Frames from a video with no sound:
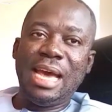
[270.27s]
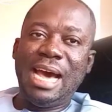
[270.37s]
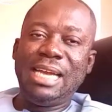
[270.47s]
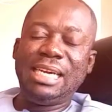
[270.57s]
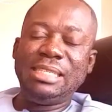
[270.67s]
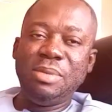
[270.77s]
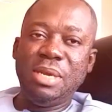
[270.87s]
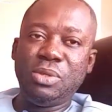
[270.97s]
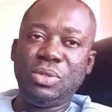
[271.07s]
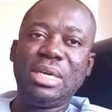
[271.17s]
and has been
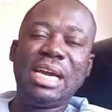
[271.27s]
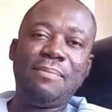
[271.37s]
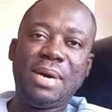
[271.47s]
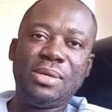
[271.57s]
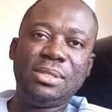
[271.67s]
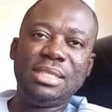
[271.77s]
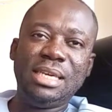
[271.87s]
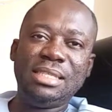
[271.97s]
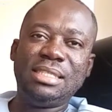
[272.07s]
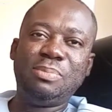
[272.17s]
able to come out,
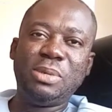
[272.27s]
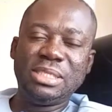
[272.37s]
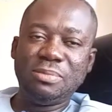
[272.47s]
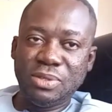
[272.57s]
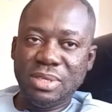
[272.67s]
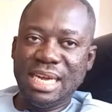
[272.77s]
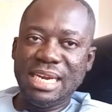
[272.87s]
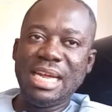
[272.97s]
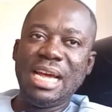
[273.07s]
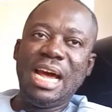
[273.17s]
it's possible
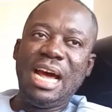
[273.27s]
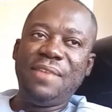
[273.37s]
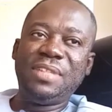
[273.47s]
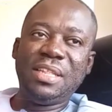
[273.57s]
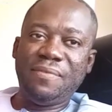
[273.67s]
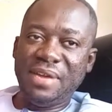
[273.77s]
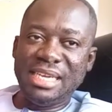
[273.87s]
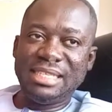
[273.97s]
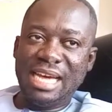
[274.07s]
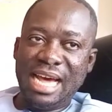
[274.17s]
that after the
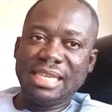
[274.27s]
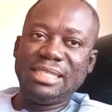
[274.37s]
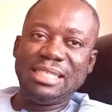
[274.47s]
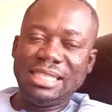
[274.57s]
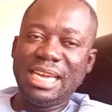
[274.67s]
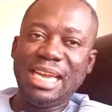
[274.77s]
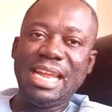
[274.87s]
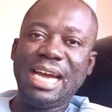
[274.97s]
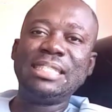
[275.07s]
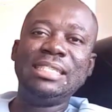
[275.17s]
first act, the
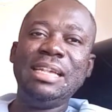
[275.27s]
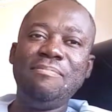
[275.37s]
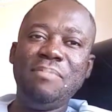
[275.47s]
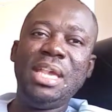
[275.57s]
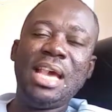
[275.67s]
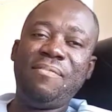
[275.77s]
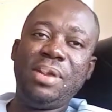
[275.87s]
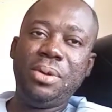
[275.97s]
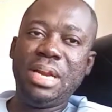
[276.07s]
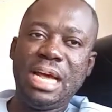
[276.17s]
second act, they may have
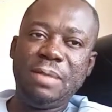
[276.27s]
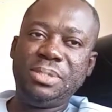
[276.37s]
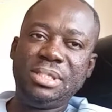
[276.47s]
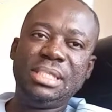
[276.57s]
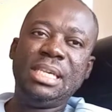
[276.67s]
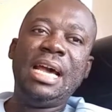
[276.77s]
a relapse